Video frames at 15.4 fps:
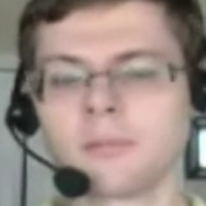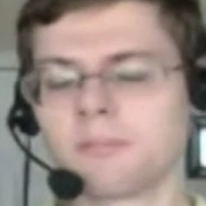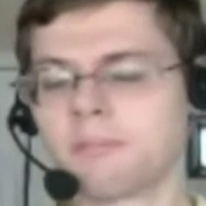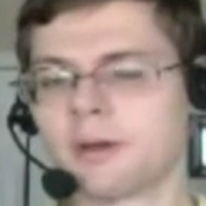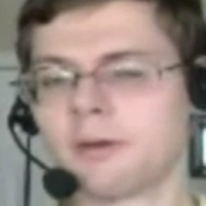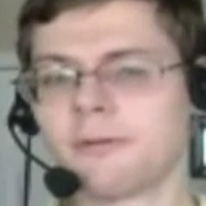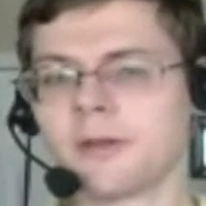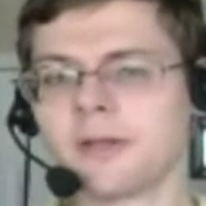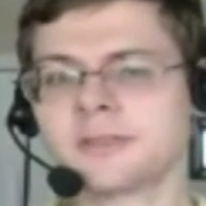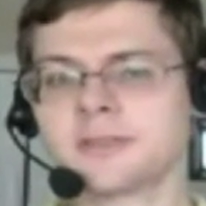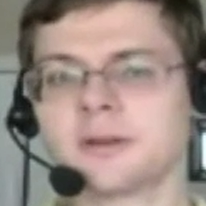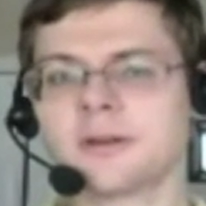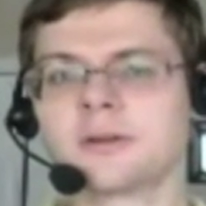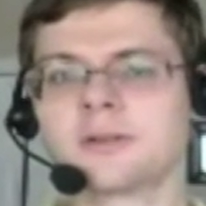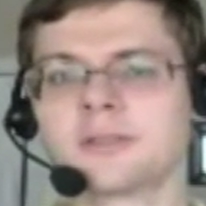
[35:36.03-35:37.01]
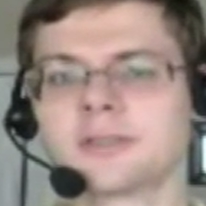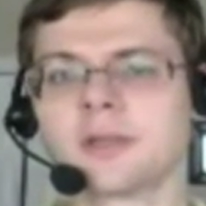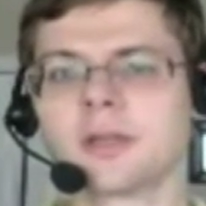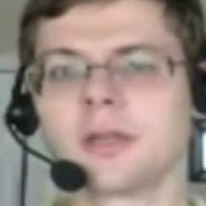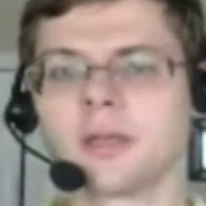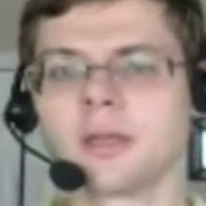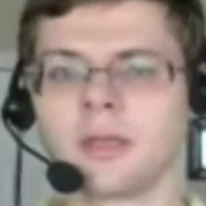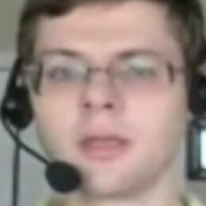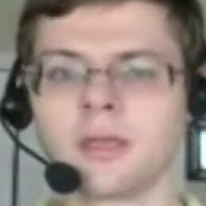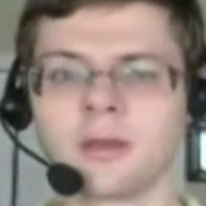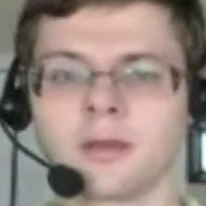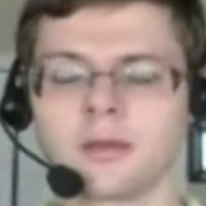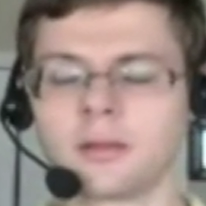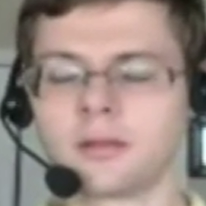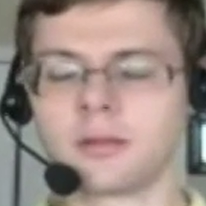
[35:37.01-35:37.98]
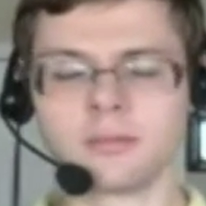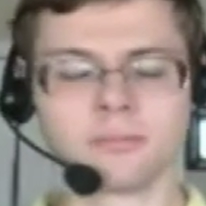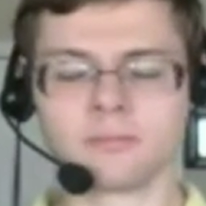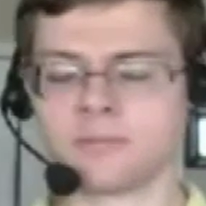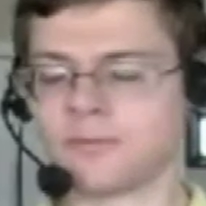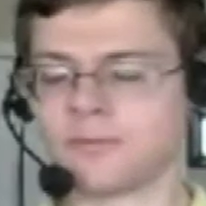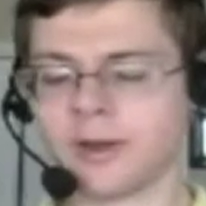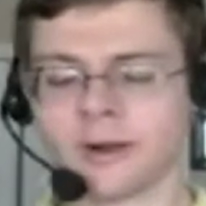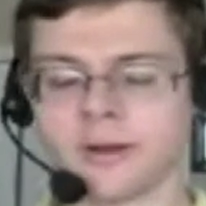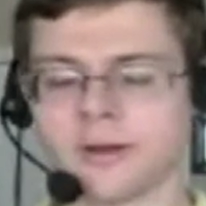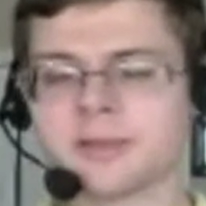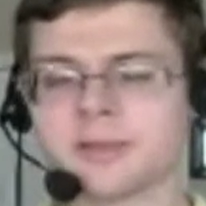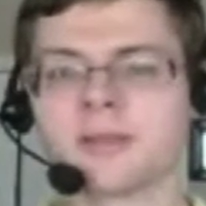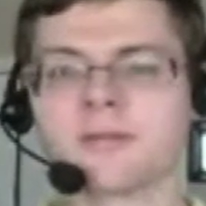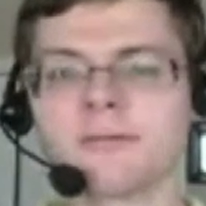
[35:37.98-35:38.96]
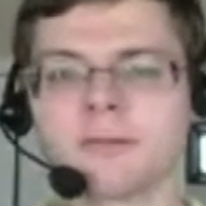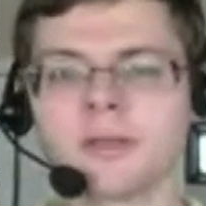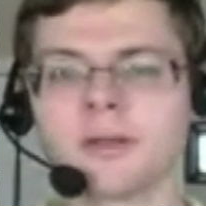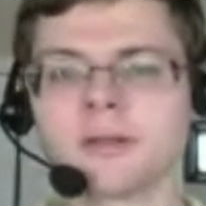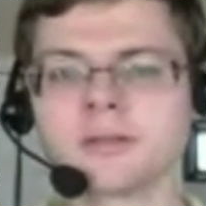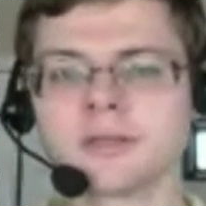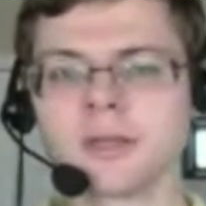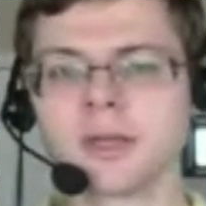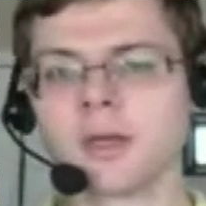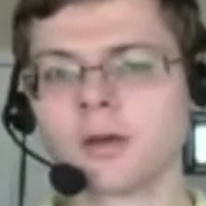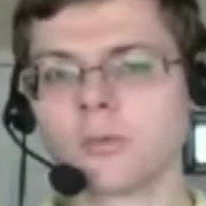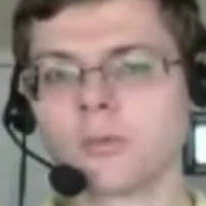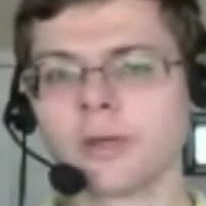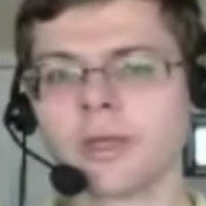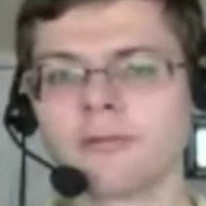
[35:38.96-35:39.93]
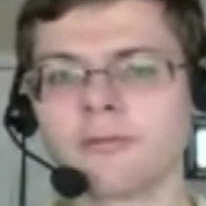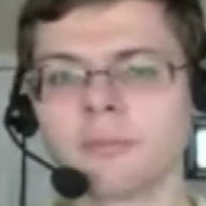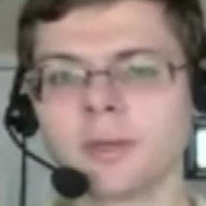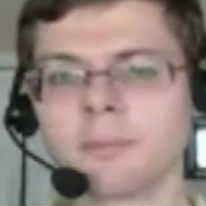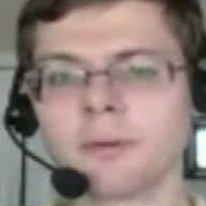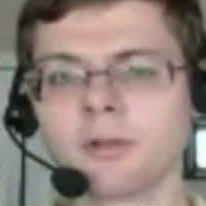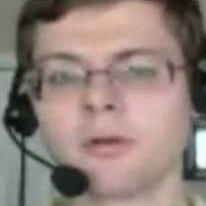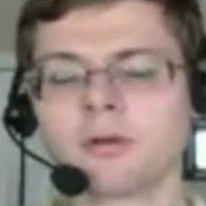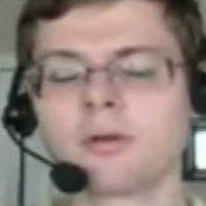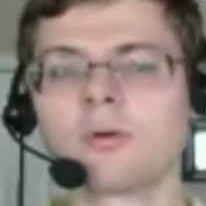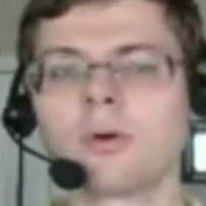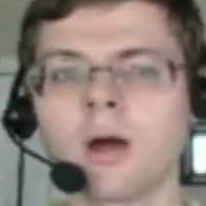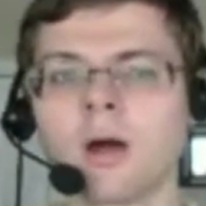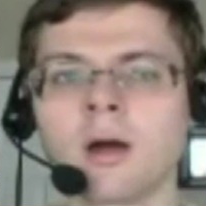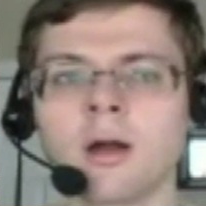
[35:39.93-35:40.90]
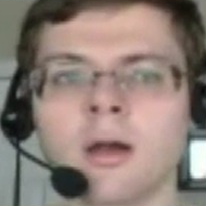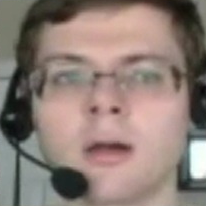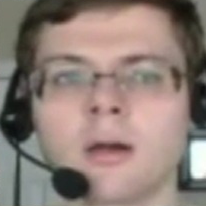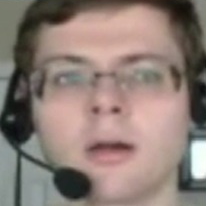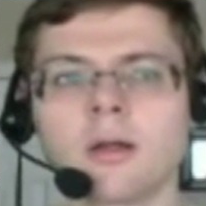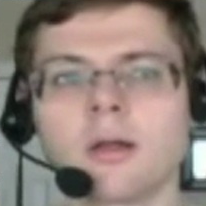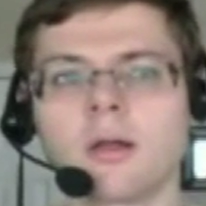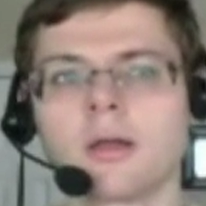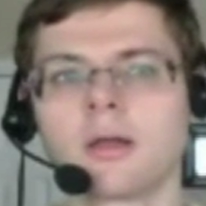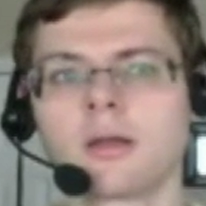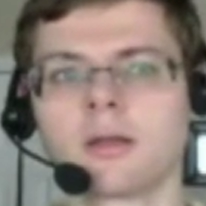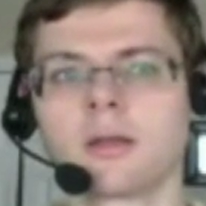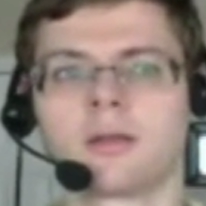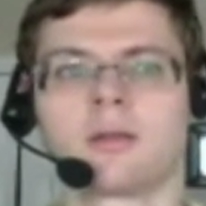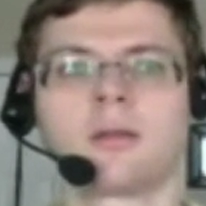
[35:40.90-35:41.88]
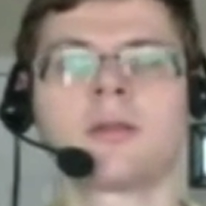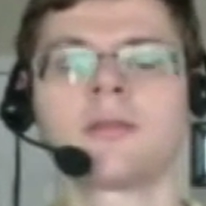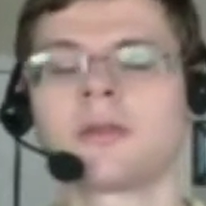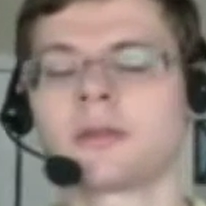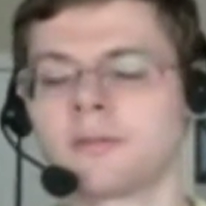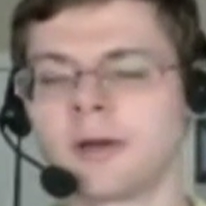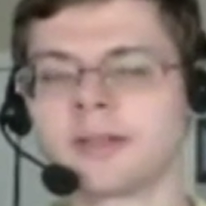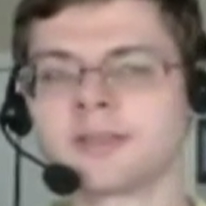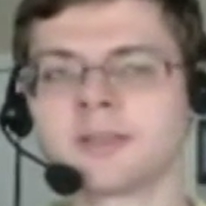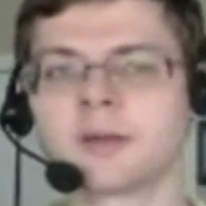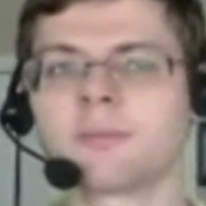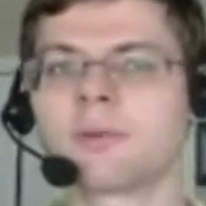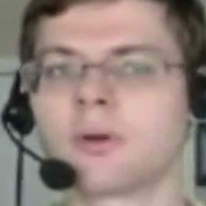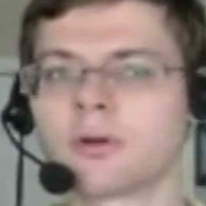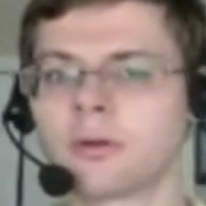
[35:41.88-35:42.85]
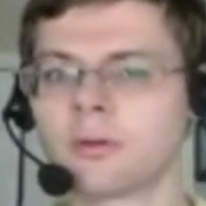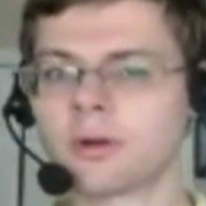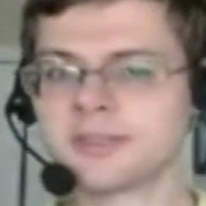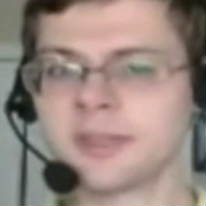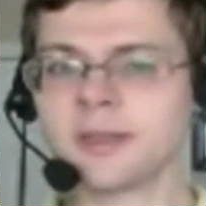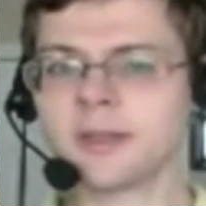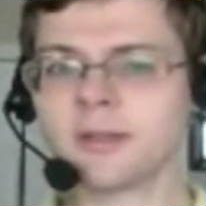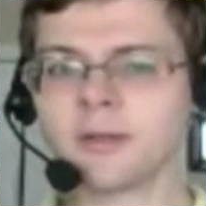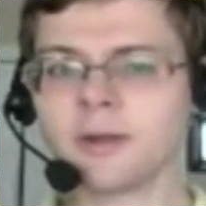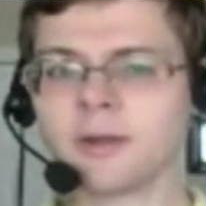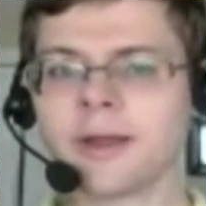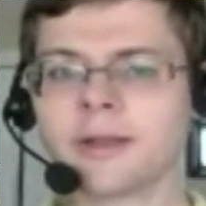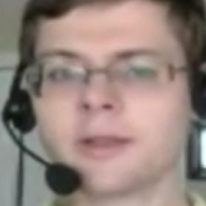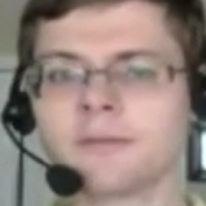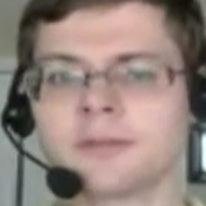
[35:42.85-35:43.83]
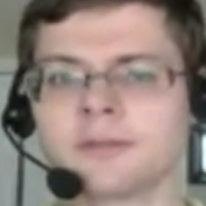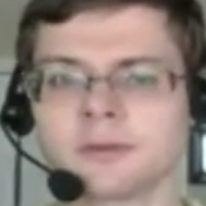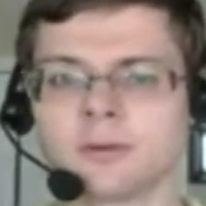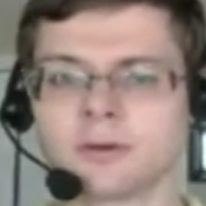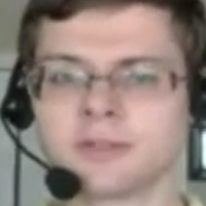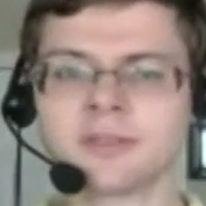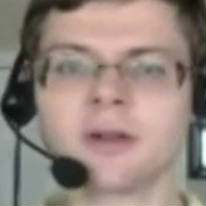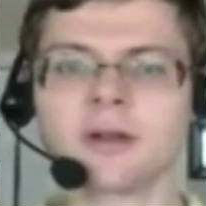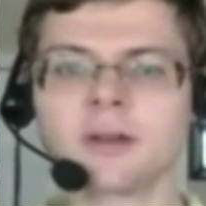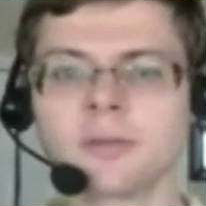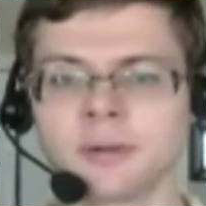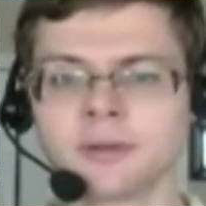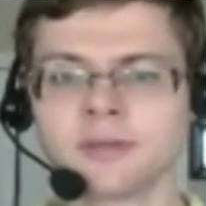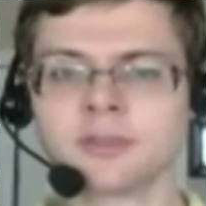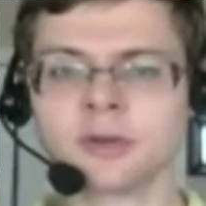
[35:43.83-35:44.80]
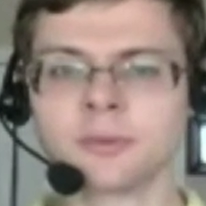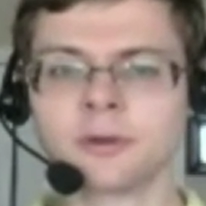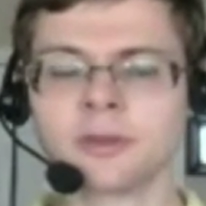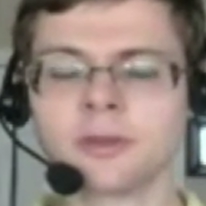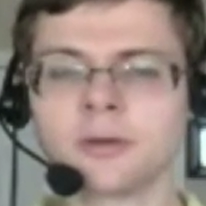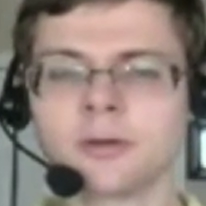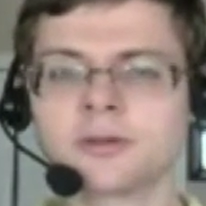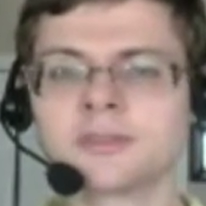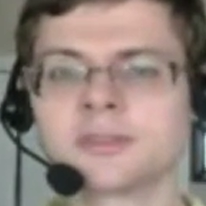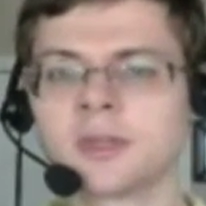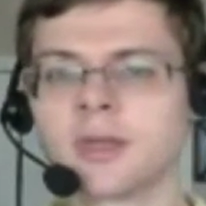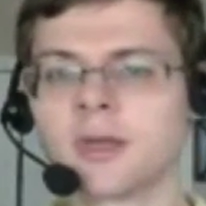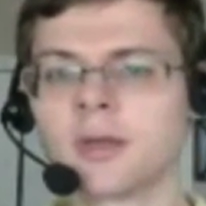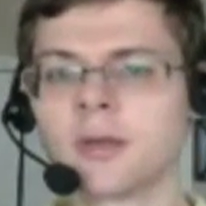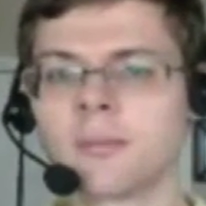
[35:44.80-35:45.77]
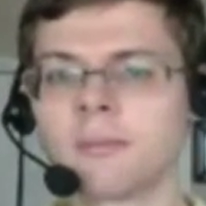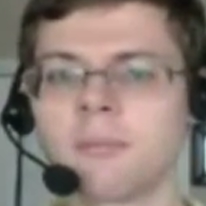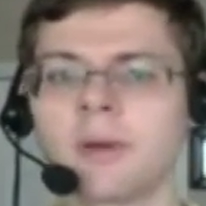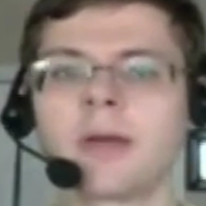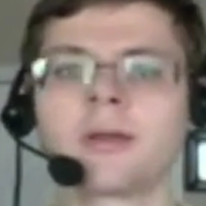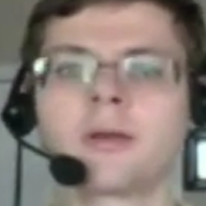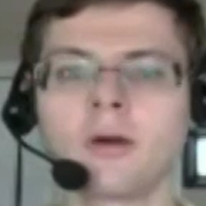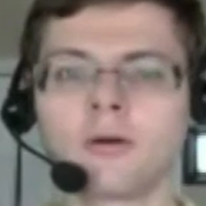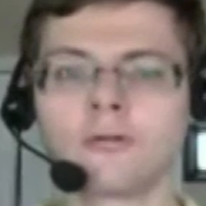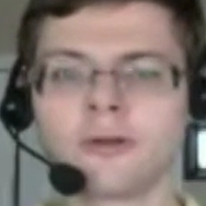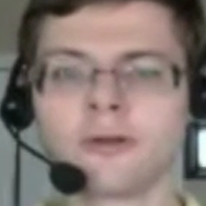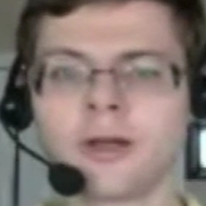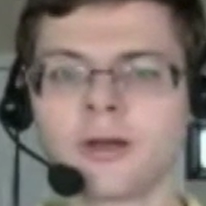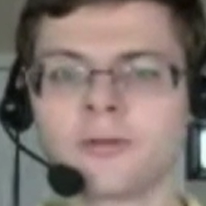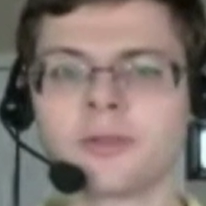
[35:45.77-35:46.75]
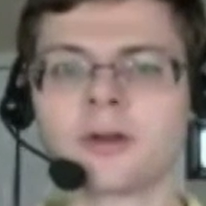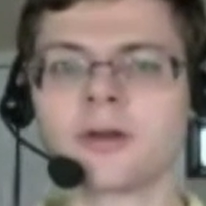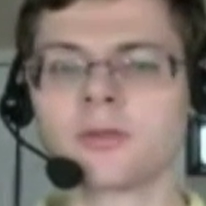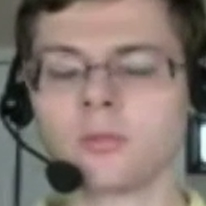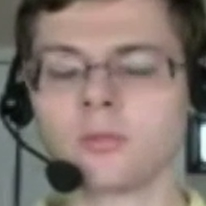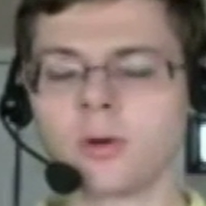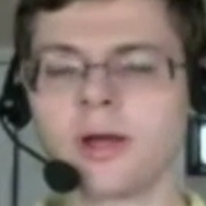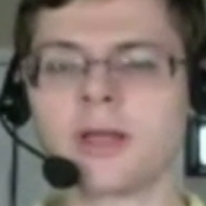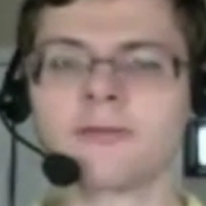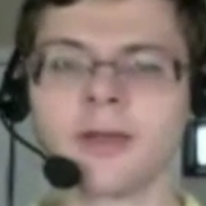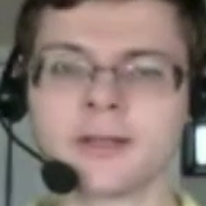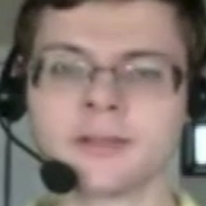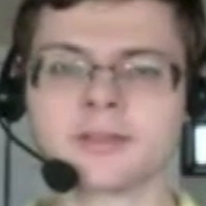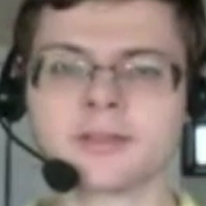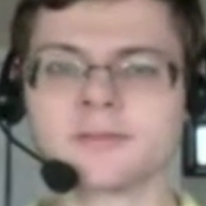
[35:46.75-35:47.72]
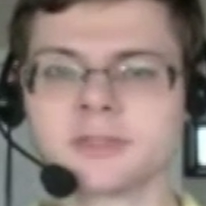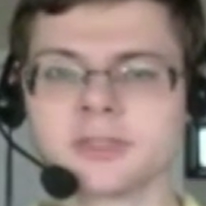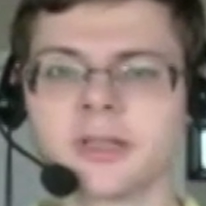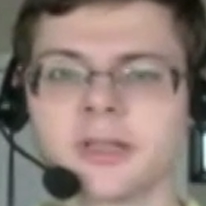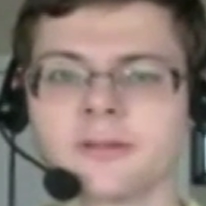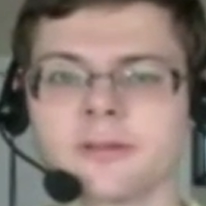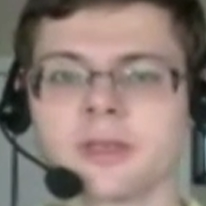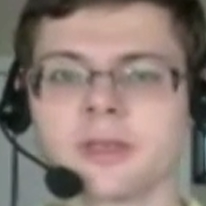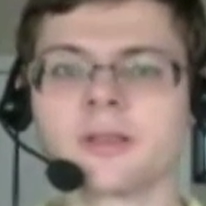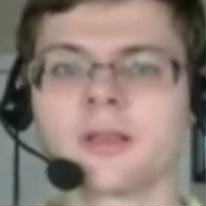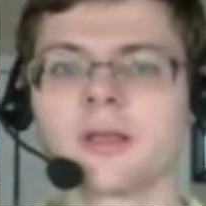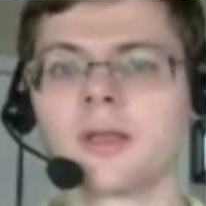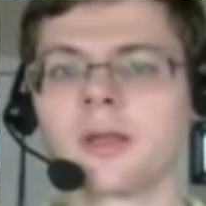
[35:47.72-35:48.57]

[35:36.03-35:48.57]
professors in various other fields. We have people who are on the advisory board who are secular activists, who are startup entrepreneurs. My co-founder and wife, Agnes Vishnyevkin,